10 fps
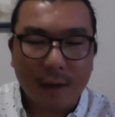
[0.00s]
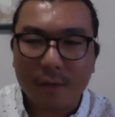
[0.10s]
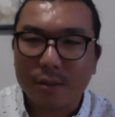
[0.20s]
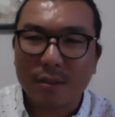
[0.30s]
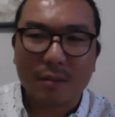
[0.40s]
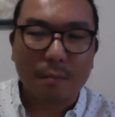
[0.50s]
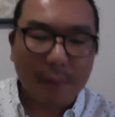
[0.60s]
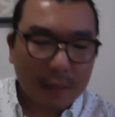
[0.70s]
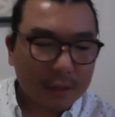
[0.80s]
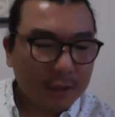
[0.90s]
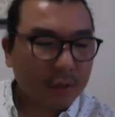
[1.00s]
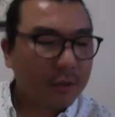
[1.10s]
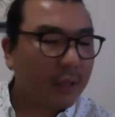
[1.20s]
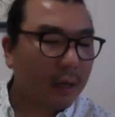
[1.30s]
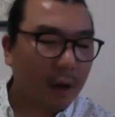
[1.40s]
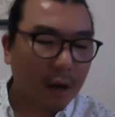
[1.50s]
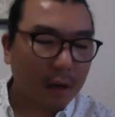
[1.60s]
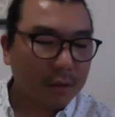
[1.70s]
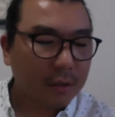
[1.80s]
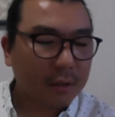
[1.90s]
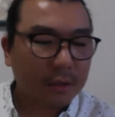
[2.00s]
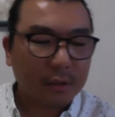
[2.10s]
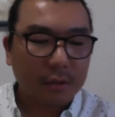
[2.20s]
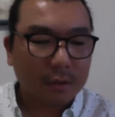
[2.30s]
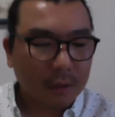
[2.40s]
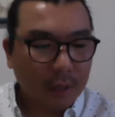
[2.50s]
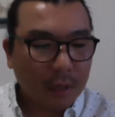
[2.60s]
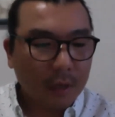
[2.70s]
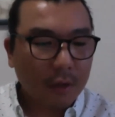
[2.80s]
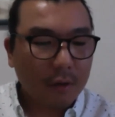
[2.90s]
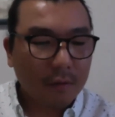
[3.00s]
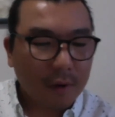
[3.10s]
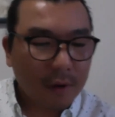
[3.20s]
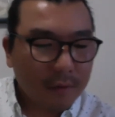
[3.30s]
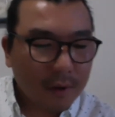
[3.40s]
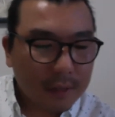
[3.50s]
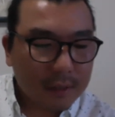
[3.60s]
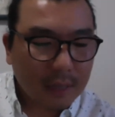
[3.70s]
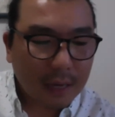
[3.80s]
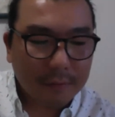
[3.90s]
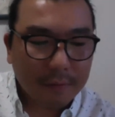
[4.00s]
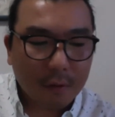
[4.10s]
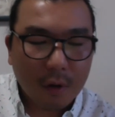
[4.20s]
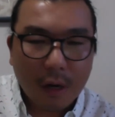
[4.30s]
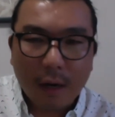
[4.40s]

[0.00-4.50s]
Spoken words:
She's a minister, psychologist, just, you know, very, very insightful.